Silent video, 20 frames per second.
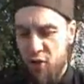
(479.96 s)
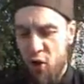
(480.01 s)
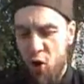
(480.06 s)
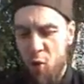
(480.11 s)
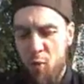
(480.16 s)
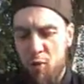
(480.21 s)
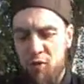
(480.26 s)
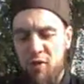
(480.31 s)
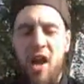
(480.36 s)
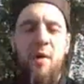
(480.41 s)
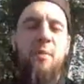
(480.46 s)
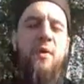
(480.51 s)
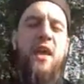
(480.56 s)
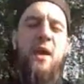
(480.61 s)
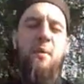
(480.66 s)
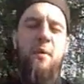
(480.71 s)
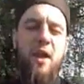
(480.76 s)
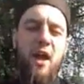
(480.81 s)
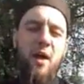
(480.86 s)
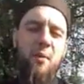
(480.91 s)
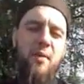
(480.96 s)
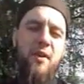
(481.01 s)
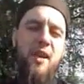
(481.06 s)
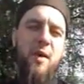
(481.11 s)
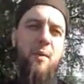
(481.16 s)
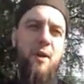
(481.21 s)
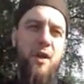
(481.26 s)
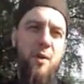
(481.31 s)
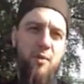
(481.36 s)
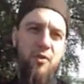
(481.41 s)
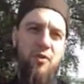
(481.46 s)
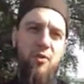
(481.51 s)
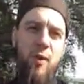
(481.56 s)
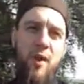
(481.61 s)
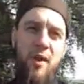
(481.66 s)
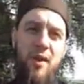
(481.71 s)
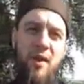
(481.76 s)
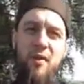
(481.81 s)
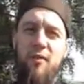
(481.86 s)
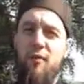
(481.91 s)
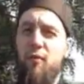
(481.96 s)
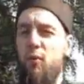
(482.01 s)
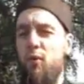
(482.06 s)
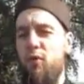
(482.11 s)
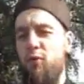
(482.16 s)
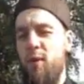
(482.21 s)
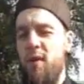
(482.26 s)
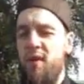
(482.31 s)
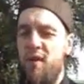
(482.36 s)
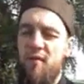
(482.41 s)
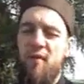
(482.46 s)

it's almost, I became an Ahmadi when I was 24,